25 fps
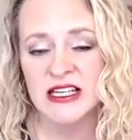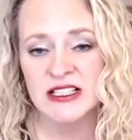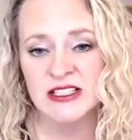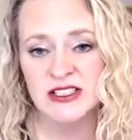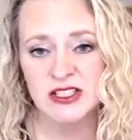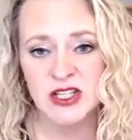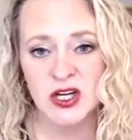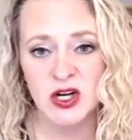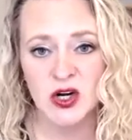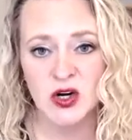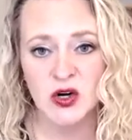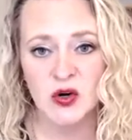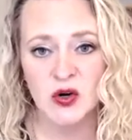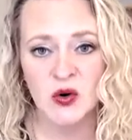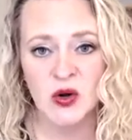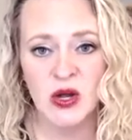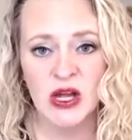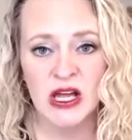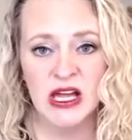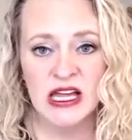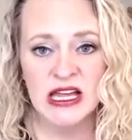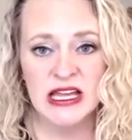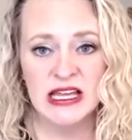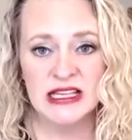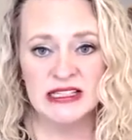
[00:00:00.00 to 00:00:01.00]
So
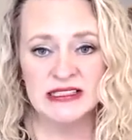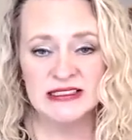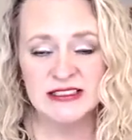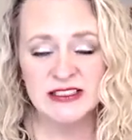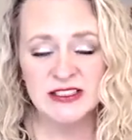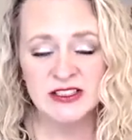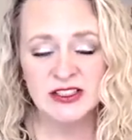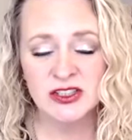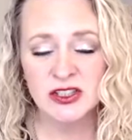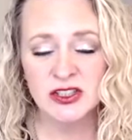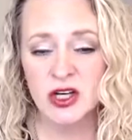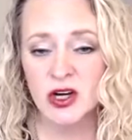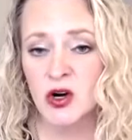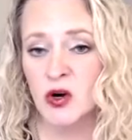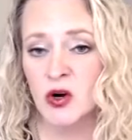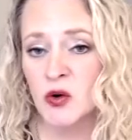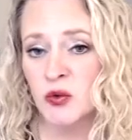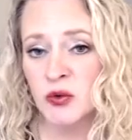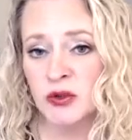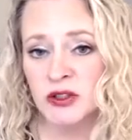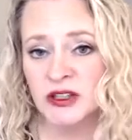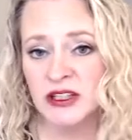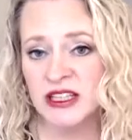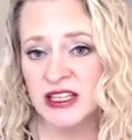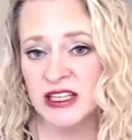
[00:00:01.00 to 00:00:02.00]
it's so
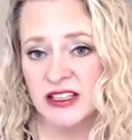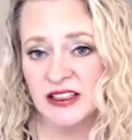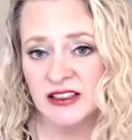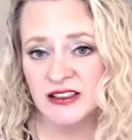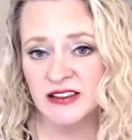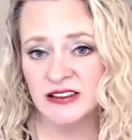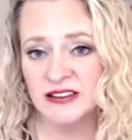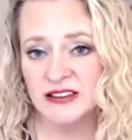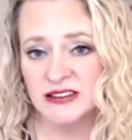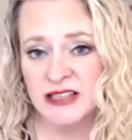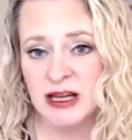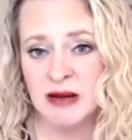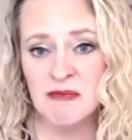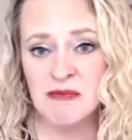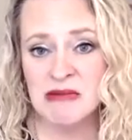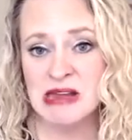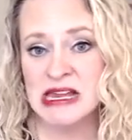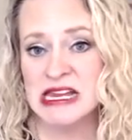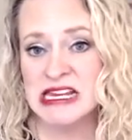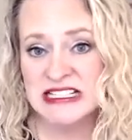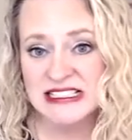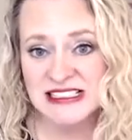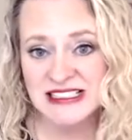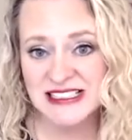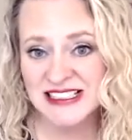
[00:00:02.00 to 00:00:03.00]
really
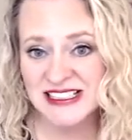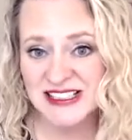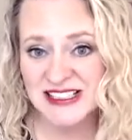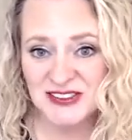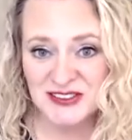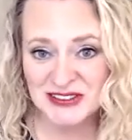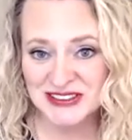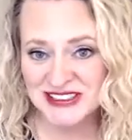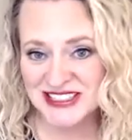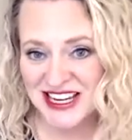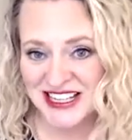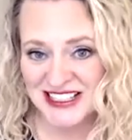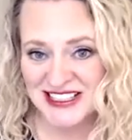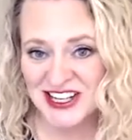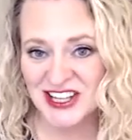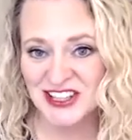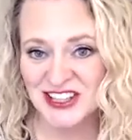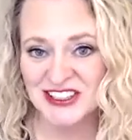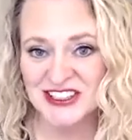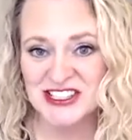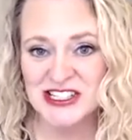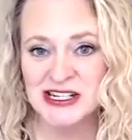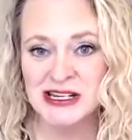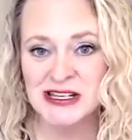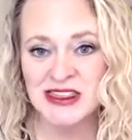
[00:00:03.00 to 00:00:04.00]
amazing with
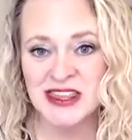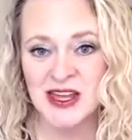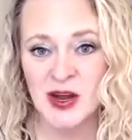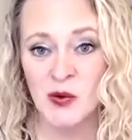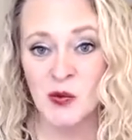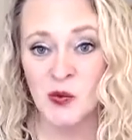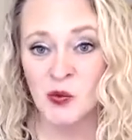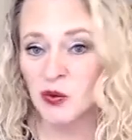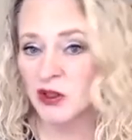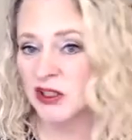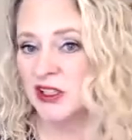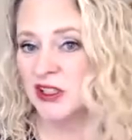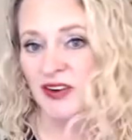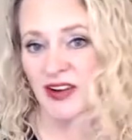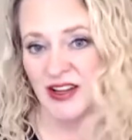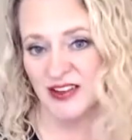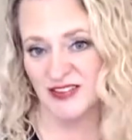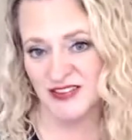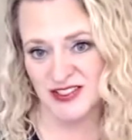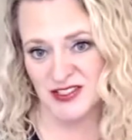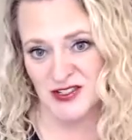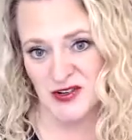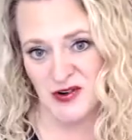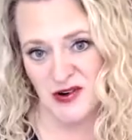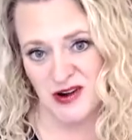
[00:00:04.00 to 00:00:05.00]
technology that we don't have
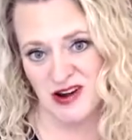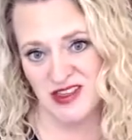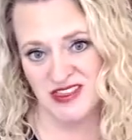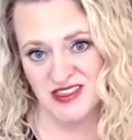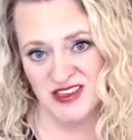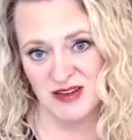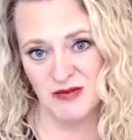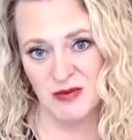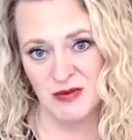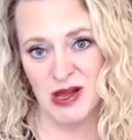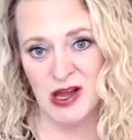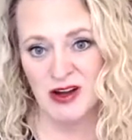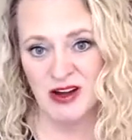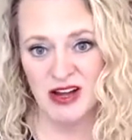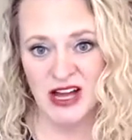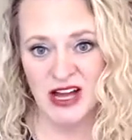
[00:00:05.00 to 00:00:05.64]
to know anything about.